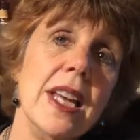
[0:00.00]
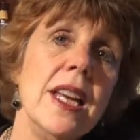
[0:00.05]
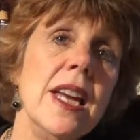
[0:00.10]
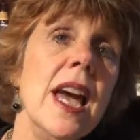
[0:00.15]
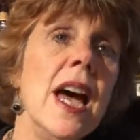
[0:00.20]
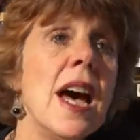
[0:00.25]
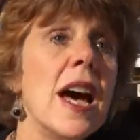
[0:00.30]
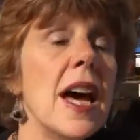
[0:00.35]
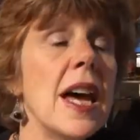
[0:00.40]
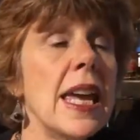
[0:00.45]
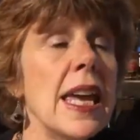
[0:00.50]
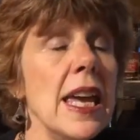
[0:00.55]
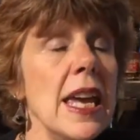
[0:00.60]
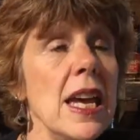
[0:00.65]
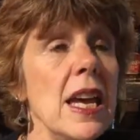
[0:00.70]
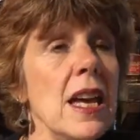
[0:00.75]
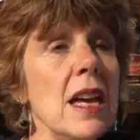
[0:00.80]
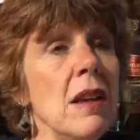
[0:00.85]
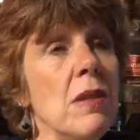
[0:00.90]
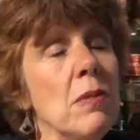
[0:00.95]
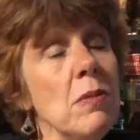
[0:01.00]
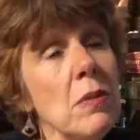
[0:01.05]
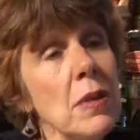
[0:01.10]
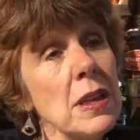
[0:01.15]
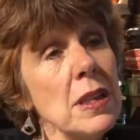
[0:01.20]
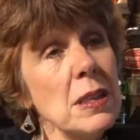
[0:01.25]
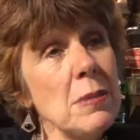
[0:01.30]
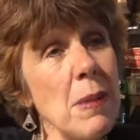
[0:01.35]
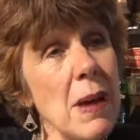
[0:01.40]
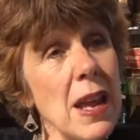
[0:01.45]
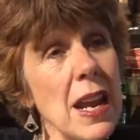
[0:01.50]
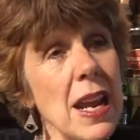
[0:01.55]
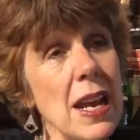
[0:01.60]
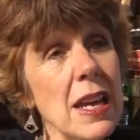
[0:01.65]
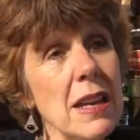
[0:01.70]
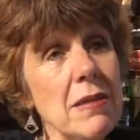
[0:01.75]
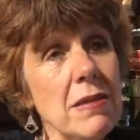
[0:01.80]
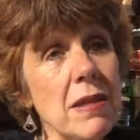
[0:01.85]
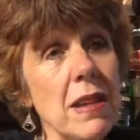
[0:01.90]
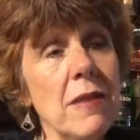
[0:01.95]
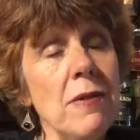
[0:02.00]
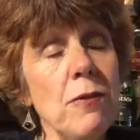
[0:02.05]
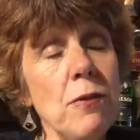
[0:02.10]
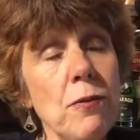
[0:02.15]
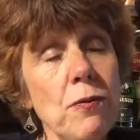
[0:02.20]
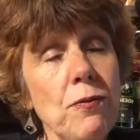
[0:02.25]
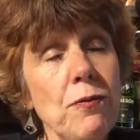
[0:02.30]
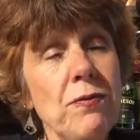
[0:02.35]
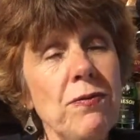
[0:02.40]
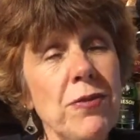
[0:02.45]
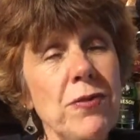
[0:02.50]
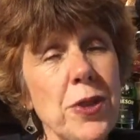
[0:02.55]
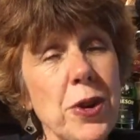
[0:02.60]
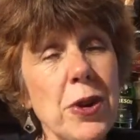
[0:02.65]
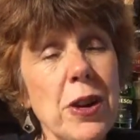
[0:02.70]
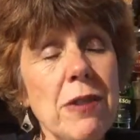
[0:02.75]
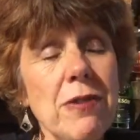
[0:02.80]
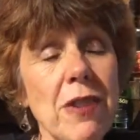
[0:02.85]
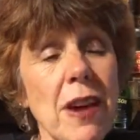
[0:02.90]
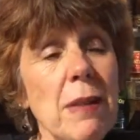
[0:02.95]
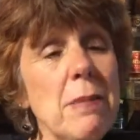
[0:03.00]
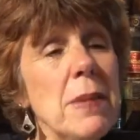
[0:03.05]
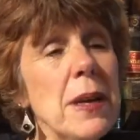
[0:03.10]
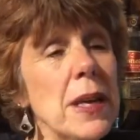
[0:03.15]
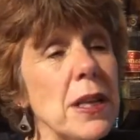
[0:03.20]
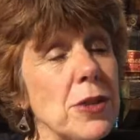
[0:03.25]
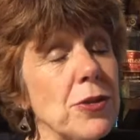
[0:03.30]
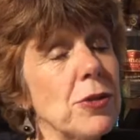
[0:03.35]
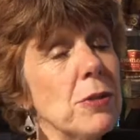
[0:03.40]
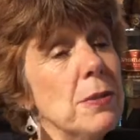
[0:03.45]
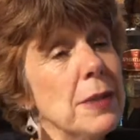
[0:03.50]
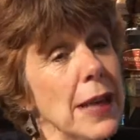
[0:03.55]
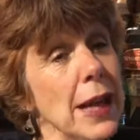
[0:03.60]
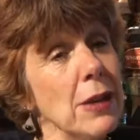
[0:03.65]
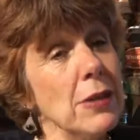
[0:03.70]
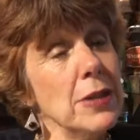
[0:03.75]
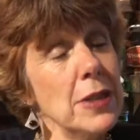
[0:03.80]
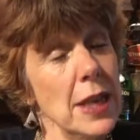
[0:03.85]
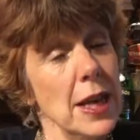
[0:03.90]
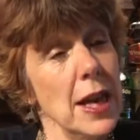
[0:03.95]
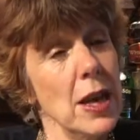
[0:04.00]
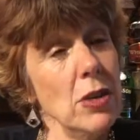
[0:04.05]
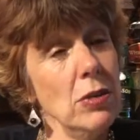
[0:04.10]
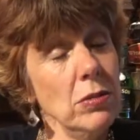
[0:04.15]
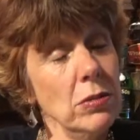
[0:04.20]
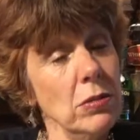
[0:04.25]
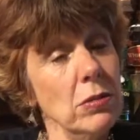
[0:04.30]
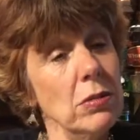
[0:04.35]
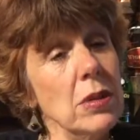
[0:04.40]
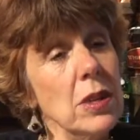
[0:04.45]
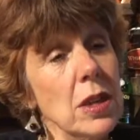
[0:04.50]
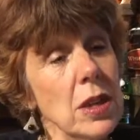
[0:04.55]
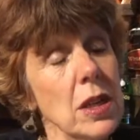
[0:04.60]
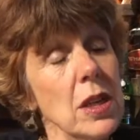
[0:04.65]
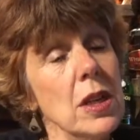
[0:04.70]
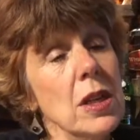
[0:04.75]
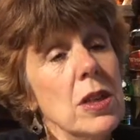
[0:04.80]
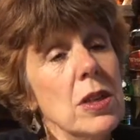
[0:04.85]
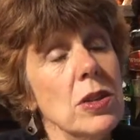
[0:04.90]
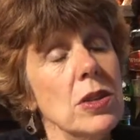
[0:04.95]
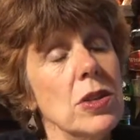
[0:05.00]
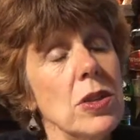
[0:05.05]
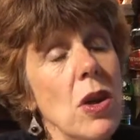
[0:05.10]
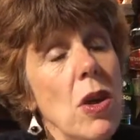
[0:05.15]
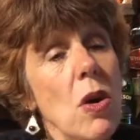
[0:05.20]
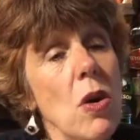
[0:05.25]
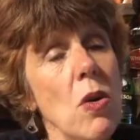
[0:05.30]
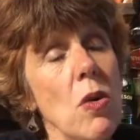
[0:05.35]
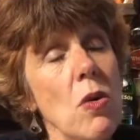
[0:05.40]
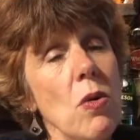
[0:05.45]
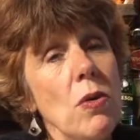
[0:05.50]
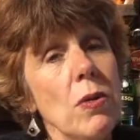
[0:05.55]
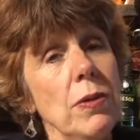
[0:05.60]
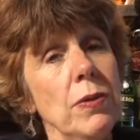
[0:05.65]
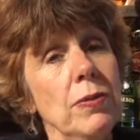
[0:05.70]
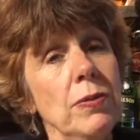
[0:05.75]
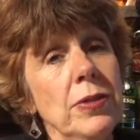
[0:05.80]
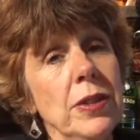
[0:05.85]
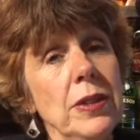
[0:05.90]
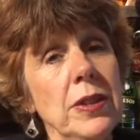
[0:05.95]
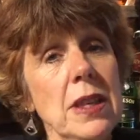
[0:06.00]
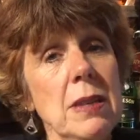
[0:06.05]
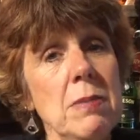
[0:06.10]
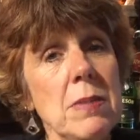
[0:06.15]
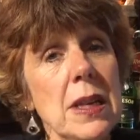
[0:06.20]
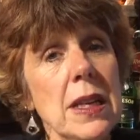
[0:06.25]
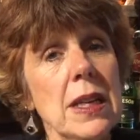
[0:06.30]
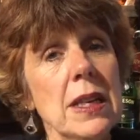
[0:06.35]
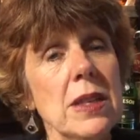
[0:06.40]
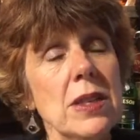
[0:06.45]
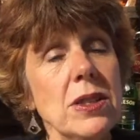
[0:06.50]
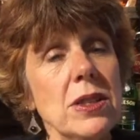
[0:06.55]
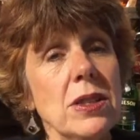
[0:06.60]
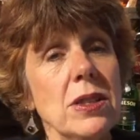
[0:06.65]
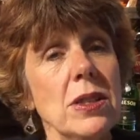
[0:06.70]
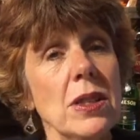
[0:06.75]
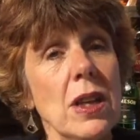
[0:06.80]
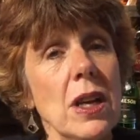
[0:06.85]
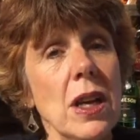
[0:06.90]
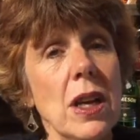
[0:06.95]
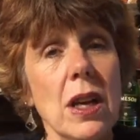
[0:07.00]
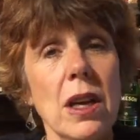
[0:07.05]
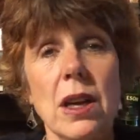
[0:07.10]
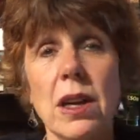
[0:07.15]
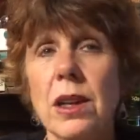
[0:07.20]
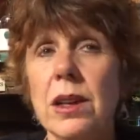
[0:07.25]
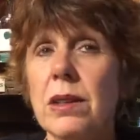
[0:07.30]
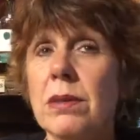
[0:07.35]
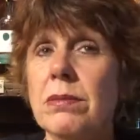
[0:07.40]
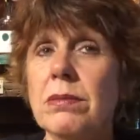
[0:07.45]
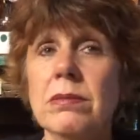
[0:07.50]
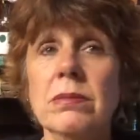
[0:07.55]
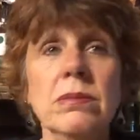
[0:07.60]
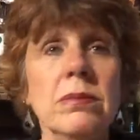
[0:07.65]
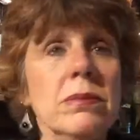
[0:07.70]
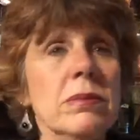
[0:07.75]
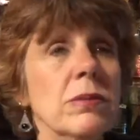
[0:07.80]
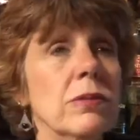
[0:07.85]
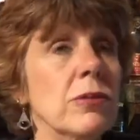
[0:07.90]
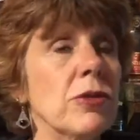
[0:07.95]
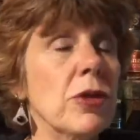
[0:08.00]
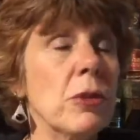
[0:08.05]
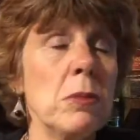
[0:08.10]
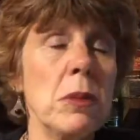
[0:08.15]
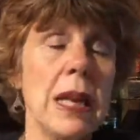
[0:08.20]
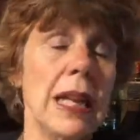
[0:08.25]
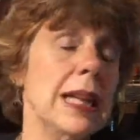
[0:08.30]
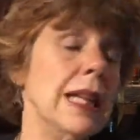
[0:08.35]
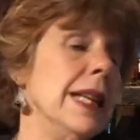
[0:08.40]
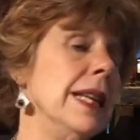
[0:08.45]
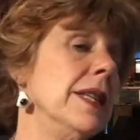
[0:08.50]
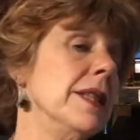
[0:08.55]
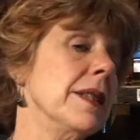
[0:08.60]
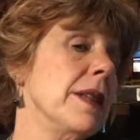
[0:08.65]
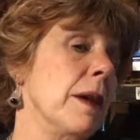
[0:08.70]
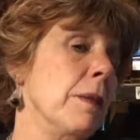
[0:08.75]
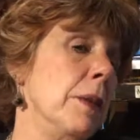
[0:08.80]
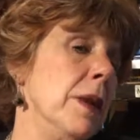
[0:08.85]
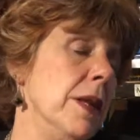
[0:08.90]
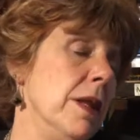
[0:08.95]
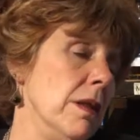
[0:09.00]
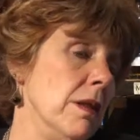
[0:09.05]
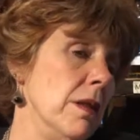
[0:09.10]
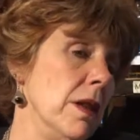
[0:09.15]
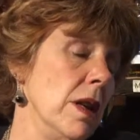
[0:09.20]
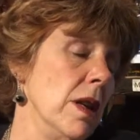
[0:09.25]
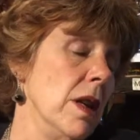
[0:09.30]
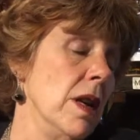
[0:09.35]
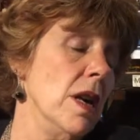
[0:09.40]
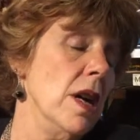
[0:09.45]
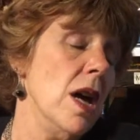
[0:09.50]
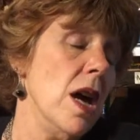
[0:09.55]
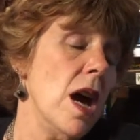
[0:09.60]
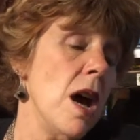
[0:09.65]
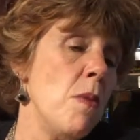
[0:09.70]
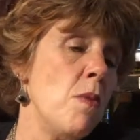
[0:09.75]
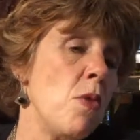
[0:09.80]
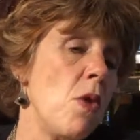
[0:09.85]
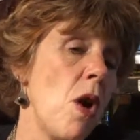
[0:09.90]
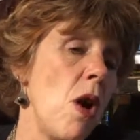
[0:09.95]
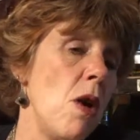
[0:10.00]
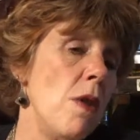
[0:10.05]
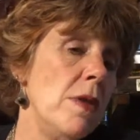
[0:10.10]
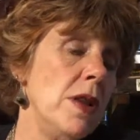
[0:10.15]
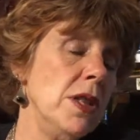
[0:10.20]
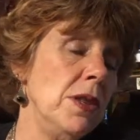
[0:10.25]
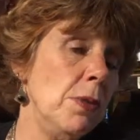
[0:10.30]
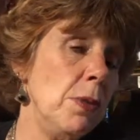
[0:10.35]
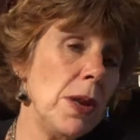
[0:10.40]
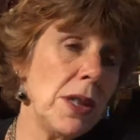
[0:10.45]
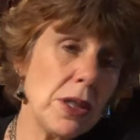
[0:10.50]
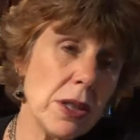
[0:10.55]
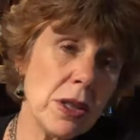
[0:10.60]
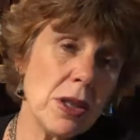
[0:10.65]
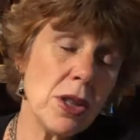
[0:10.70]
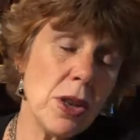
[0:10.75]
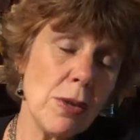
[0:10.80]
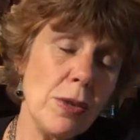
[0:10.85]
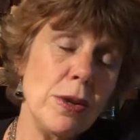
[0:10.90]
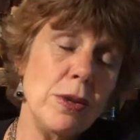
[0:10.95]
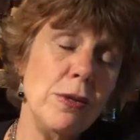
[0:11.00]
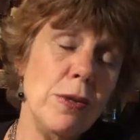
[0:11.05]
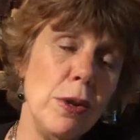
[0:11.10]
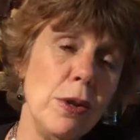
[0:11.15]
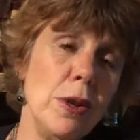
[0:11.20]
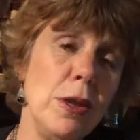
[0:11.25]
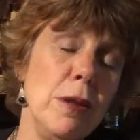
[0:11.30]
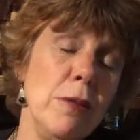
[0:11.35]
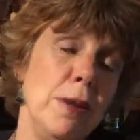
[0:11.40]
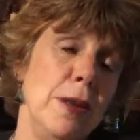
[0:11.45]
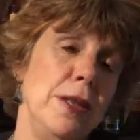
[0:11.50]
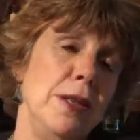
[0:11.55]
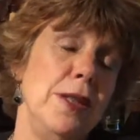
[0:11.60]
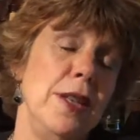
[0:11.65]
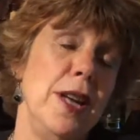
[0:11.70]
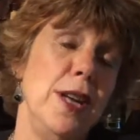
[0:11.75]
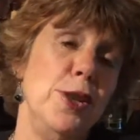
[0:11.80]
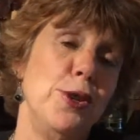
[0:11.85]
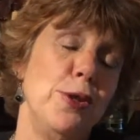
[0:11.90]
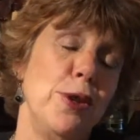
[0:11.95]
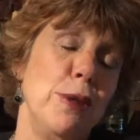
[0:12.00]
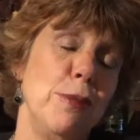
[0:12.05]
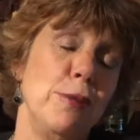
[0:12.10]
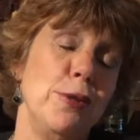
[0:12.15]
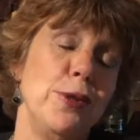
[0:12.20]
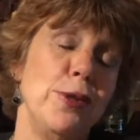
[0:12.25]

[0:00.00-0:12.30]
Yeah, it's about 35 minutes from downtown. So 50 minutes from like Lee Summit. Weston's always voted the best day trip.